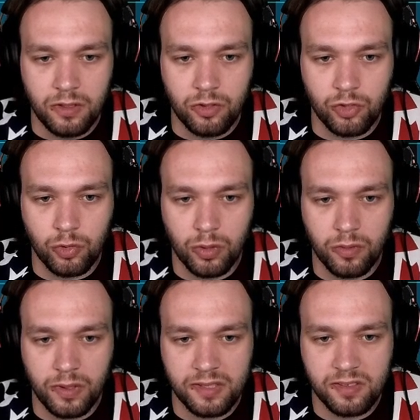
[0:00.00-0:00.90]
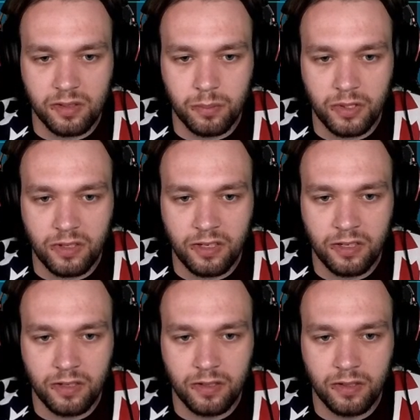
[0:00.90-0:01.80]
Short resting bar.
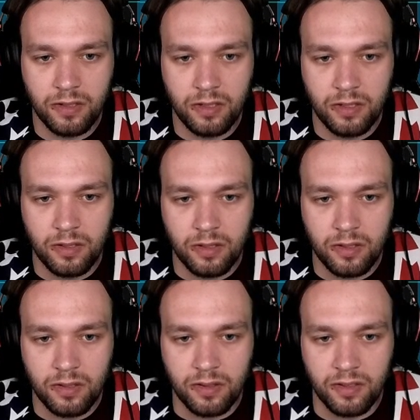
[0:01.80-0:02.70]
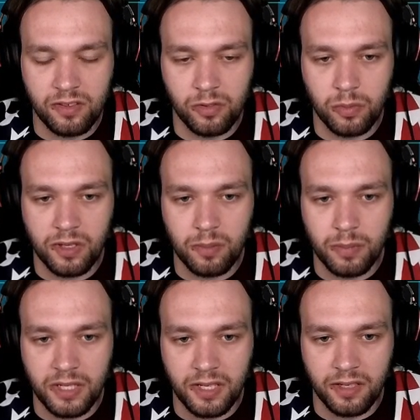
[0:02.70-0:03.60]
This is where I'm
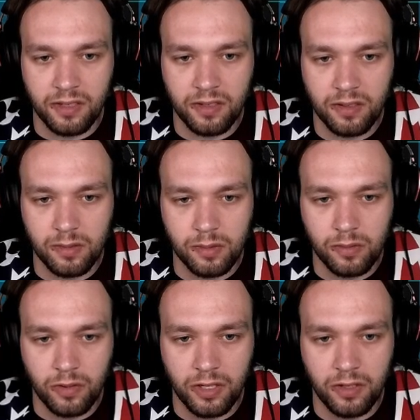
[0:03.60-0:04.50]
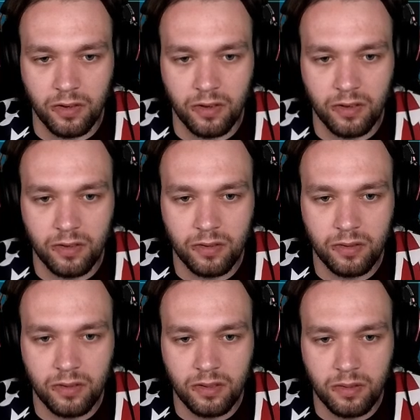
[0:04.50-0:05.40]
buying. Right here.
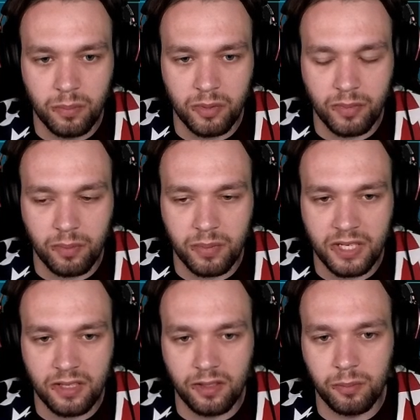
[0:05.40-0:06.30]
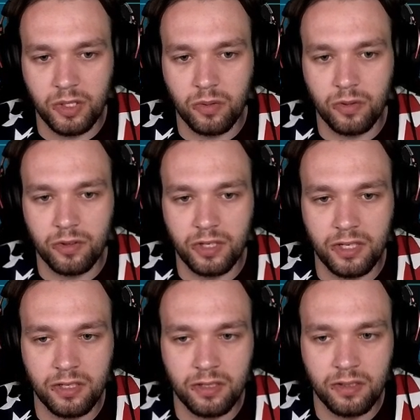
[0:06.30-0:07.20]
Put my buy limit order
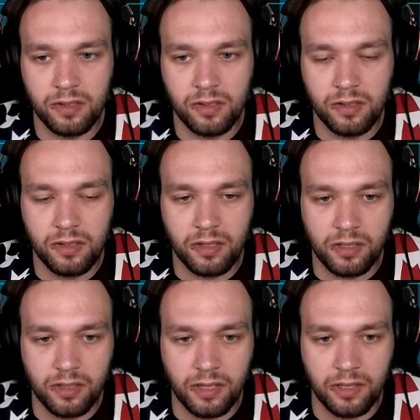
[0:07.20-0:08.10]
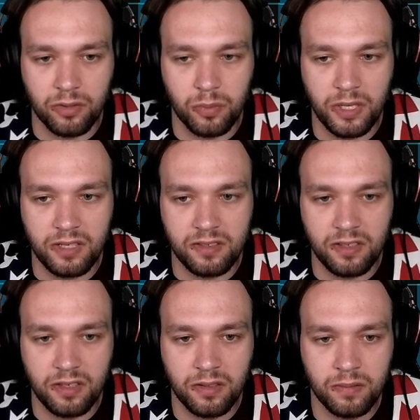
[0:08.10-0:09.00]
in at
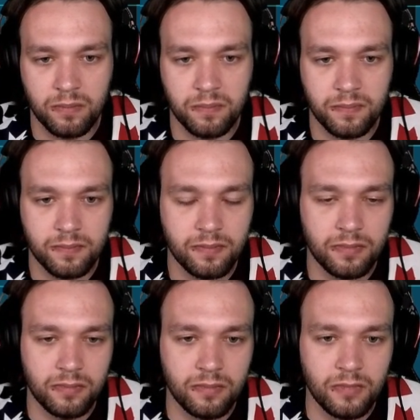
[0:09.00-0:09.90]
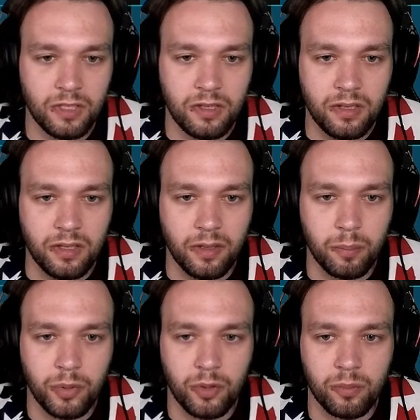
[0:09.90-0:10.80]
318. And
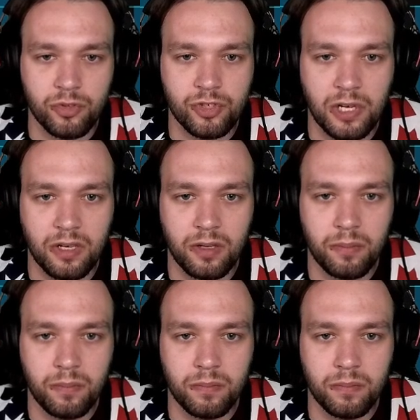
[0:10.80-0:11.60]
then boom, shot up